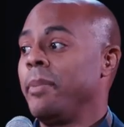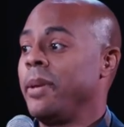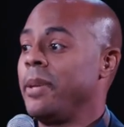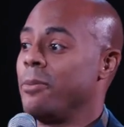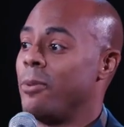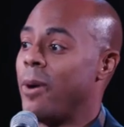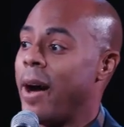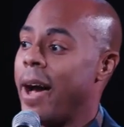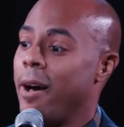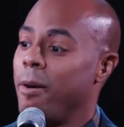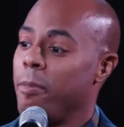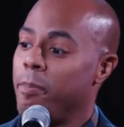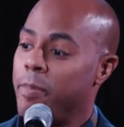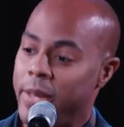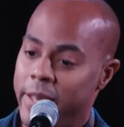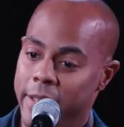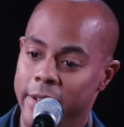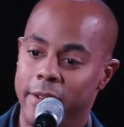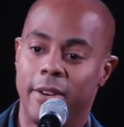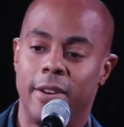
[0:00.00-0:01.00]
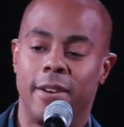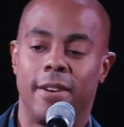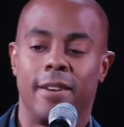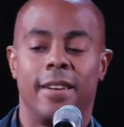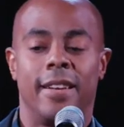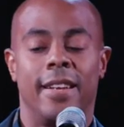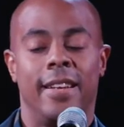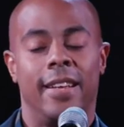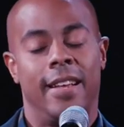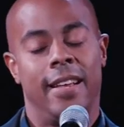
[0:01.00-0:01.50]
Meanwhile,
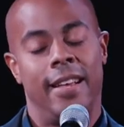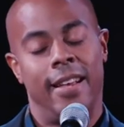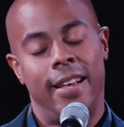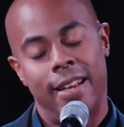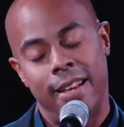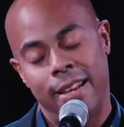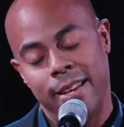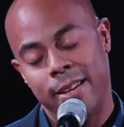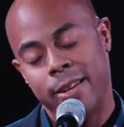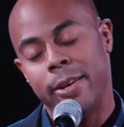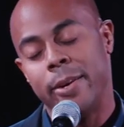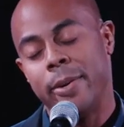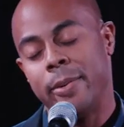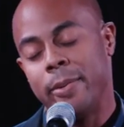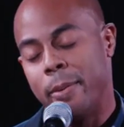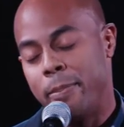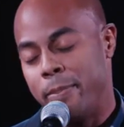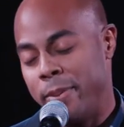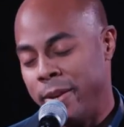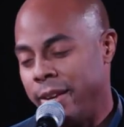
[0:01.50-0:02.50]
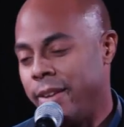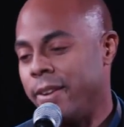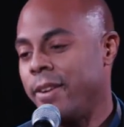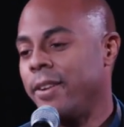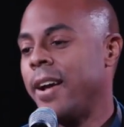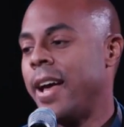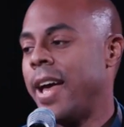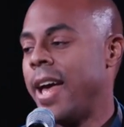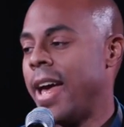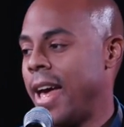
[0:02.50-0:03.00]
Peter, well,
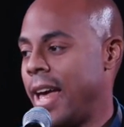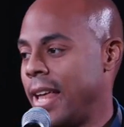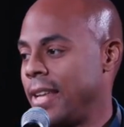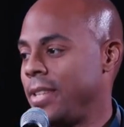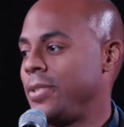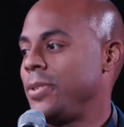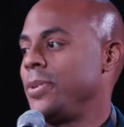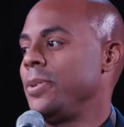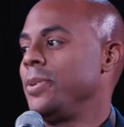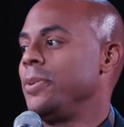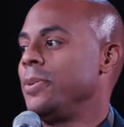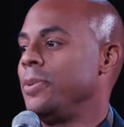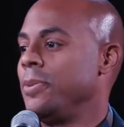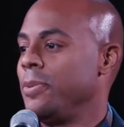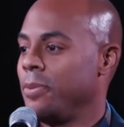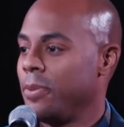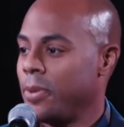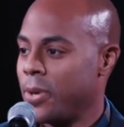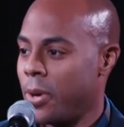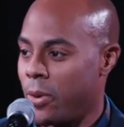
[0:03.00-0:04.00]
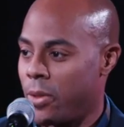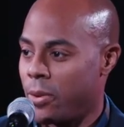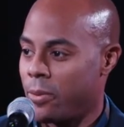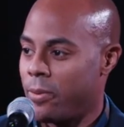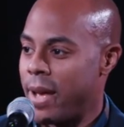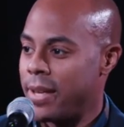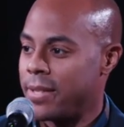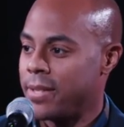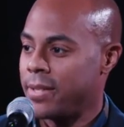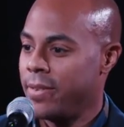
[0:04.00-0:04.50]
Peter had to go the
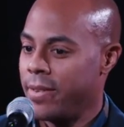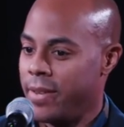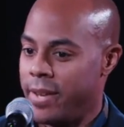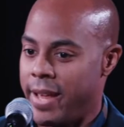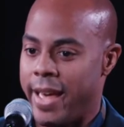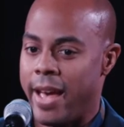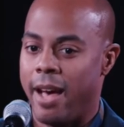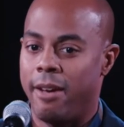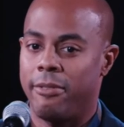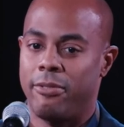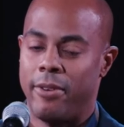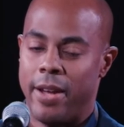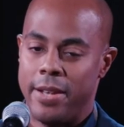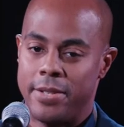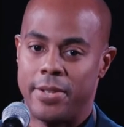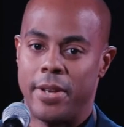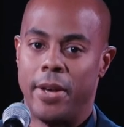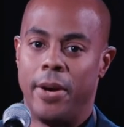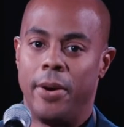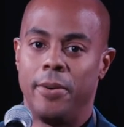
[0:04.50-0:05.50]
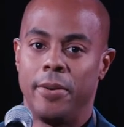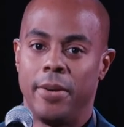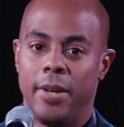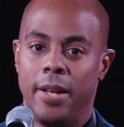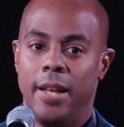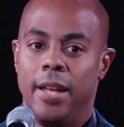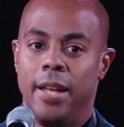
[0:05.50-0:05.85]
rest of the day al fresco.